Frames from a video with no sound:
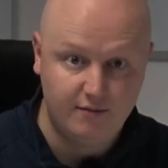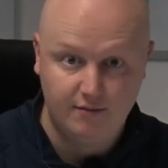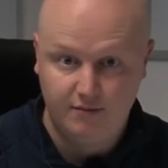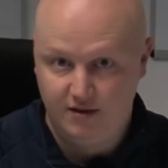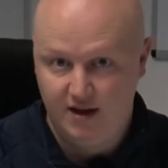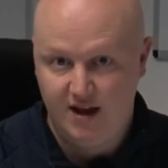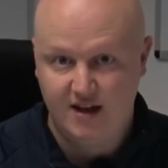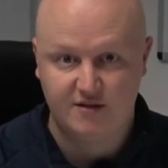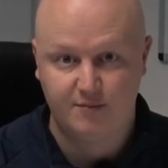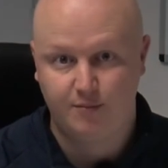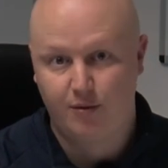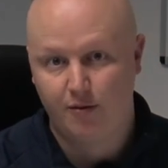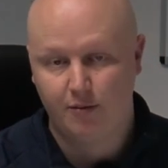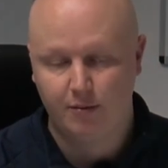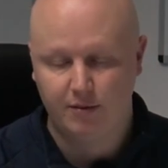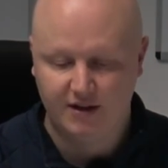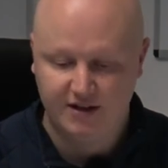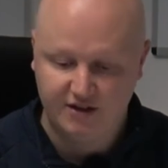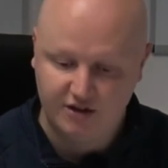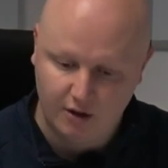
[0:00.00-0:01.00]
Yes,
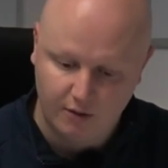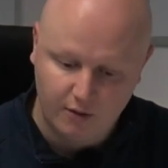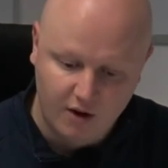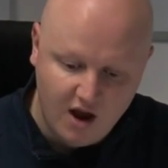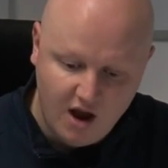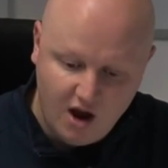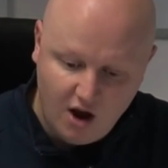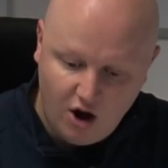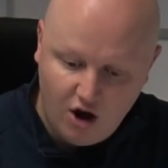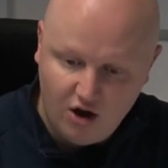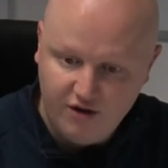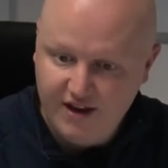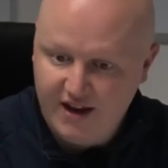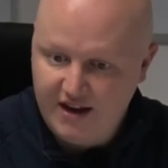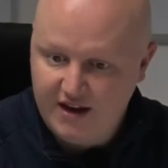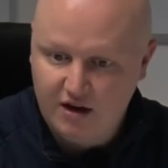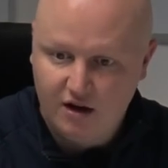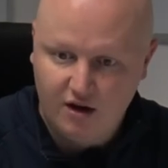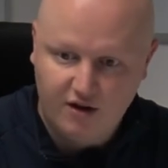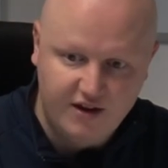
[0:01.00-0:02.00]
probably. So are
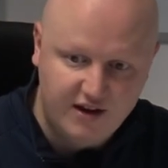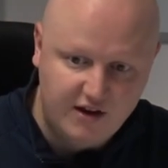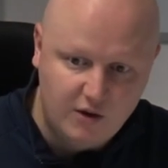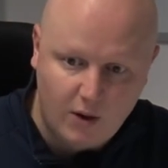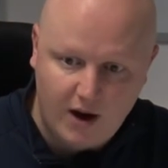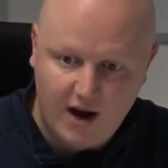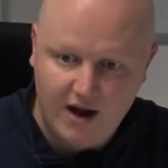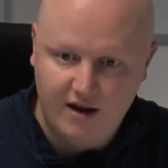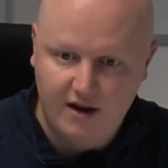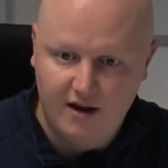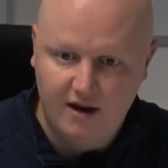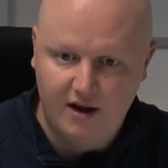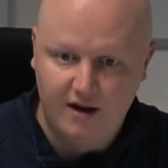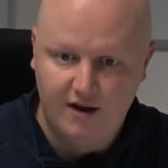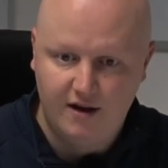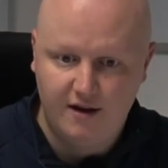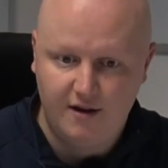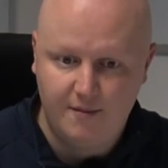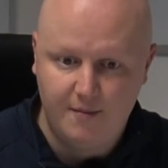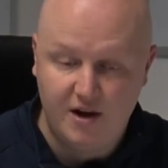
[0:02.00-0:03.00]
they quite
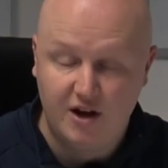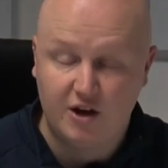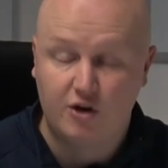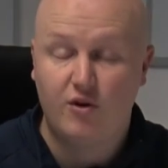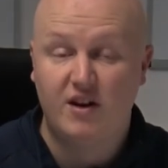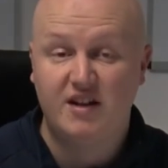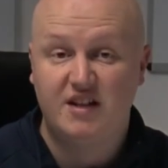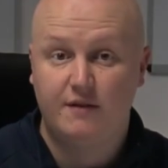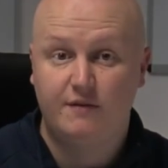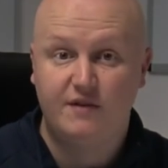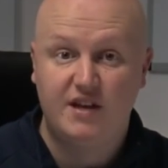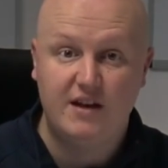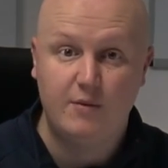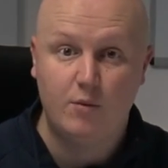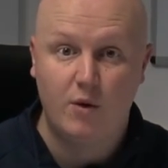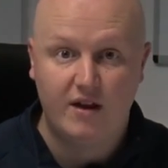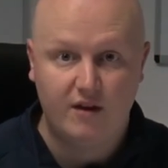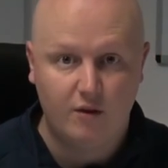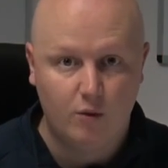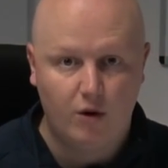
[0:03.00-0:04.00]
an aggressive team
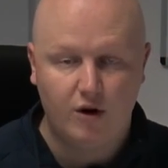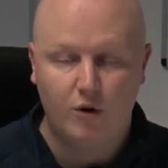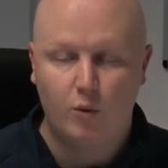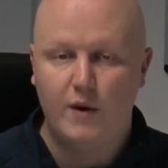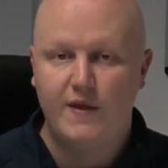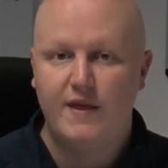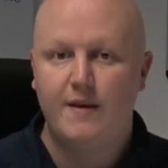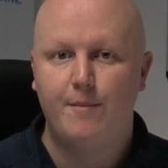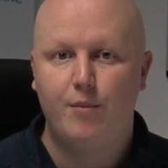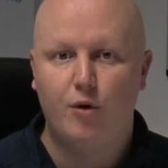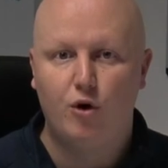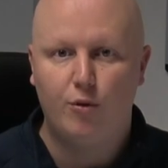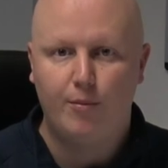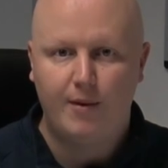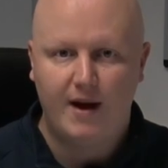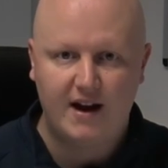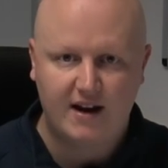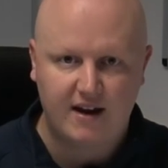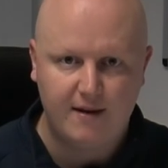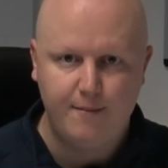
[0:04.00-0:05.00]
where they want to win the ball
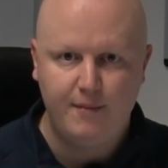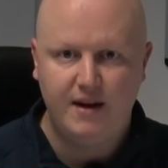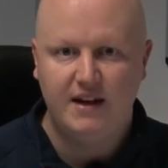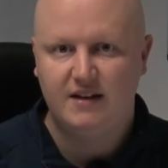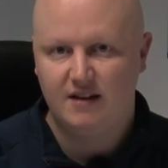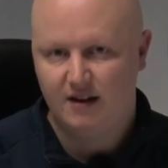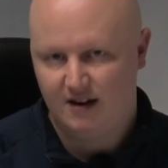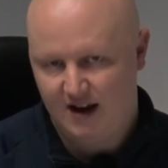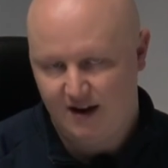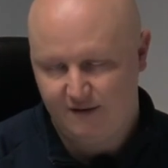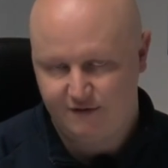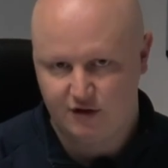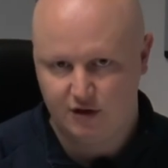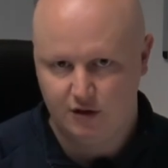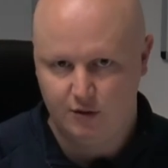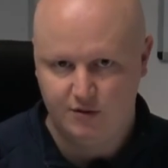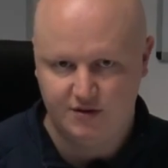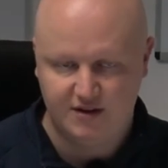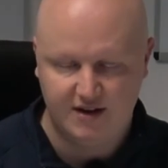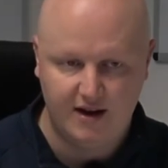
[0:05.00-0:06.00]
back immediately after
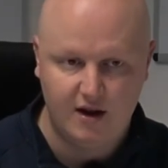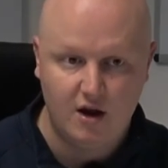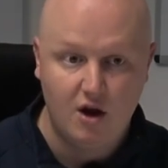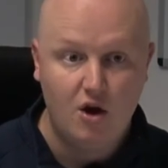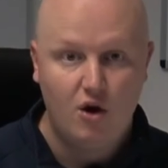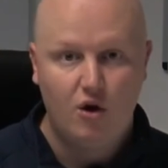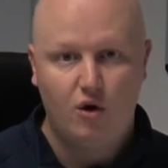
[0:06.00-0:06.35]
losing it?